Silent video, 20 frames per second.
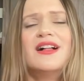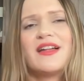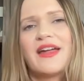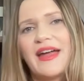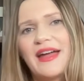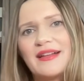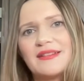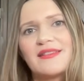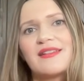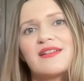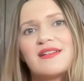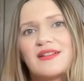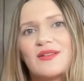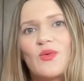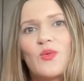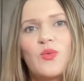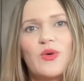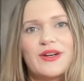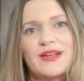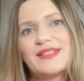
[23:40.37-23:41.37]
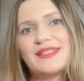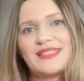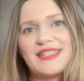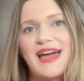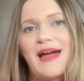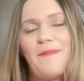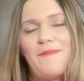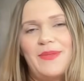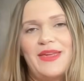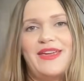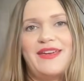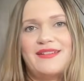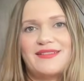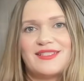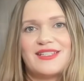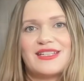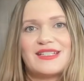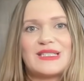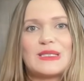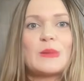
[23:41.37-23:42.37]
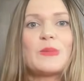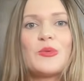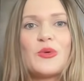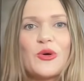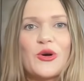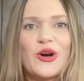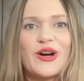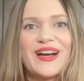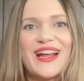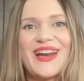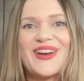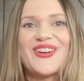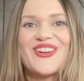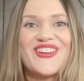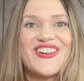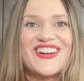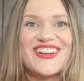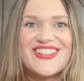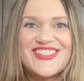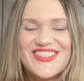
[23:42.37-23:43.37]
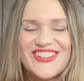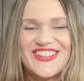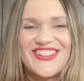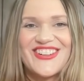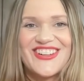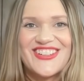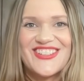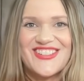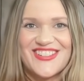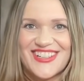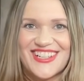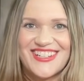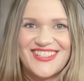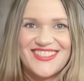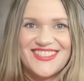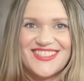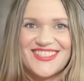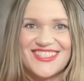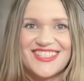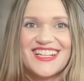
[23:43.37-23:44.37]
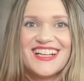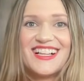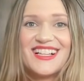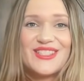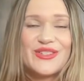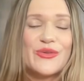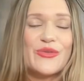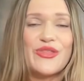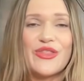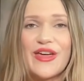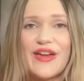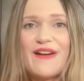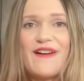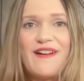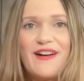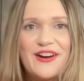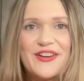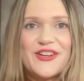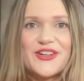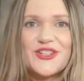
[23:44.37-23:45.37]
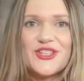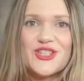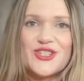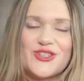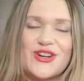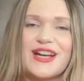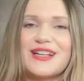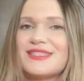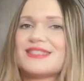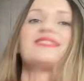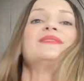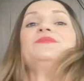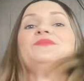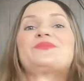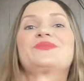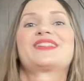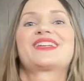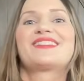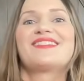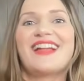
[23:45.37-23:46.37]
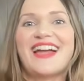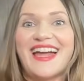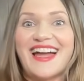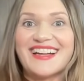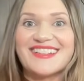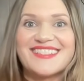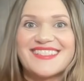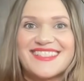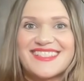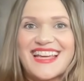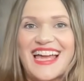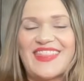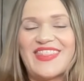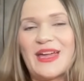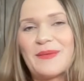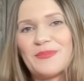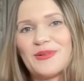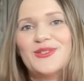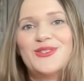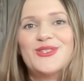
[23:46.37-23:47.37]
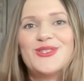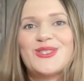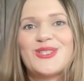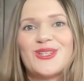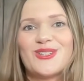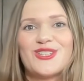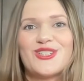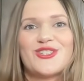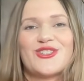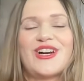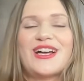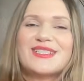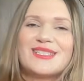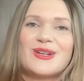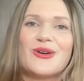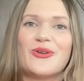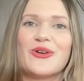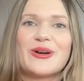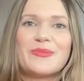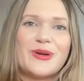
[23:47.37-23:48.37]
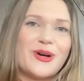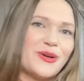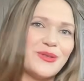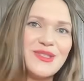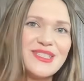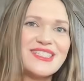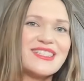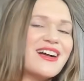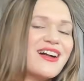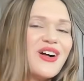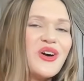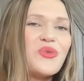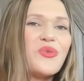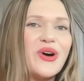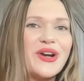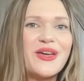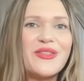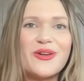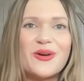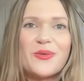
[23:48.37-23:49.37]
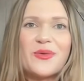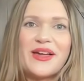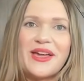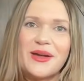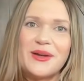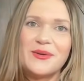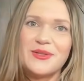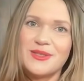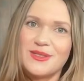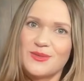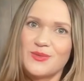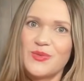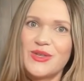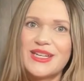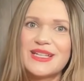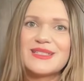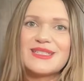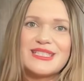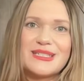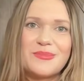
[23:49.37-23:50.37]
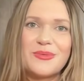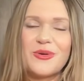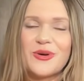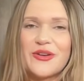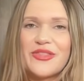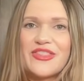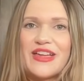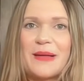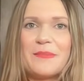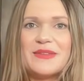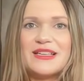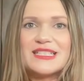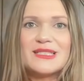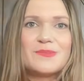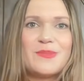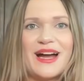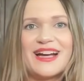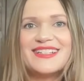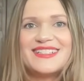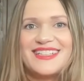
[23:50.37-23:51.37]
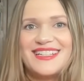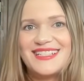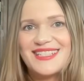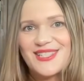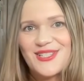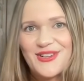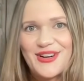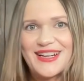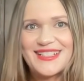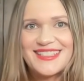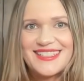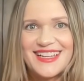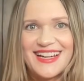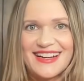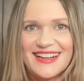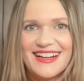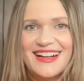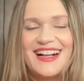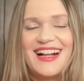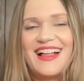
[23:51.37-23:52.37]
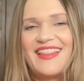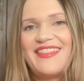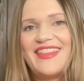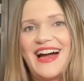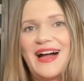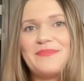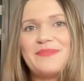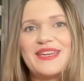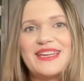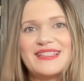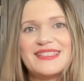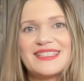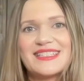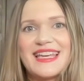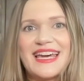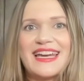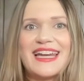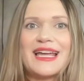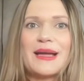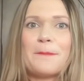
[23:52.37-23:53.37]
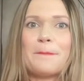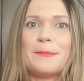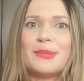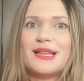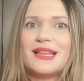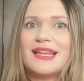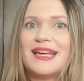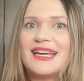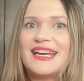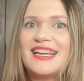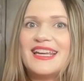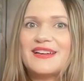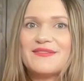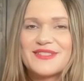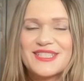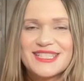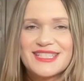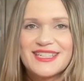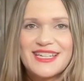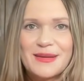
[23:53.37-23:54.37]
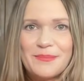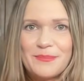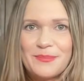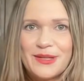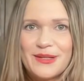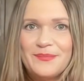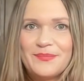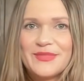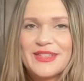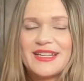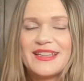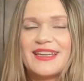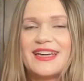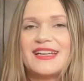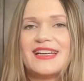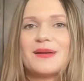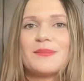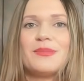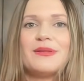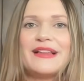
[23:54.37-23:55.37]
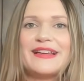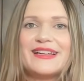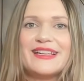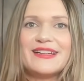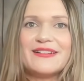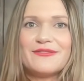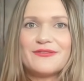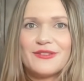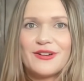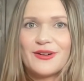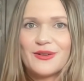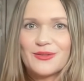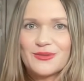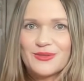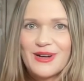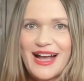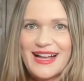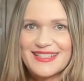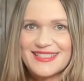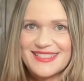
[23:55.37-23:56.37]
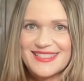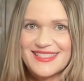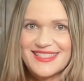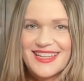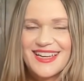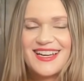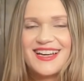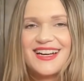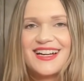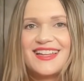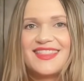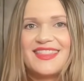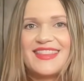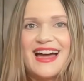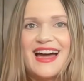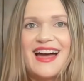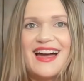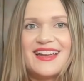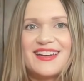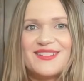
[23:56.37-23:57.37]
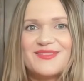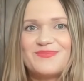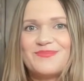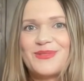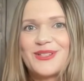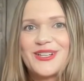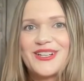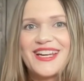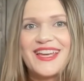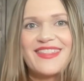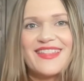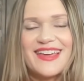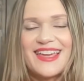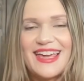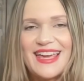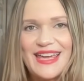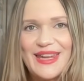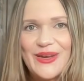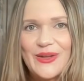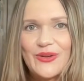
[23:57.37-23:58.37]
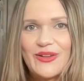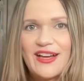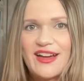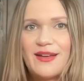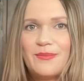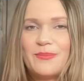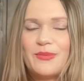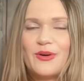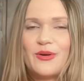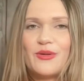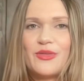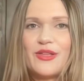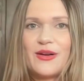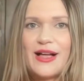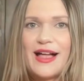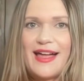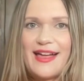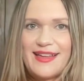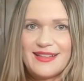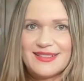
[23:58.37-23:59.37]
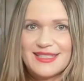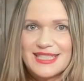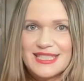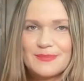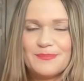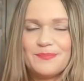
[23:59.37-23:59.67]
And what does that mean to support and nourish your adrenals? So they are your stress glands and they produce your stress hormones. One of the ways we can support them is by de-stressing. That means getting plenty of sleep, getting plenty of rest, not burning the candle at both ends,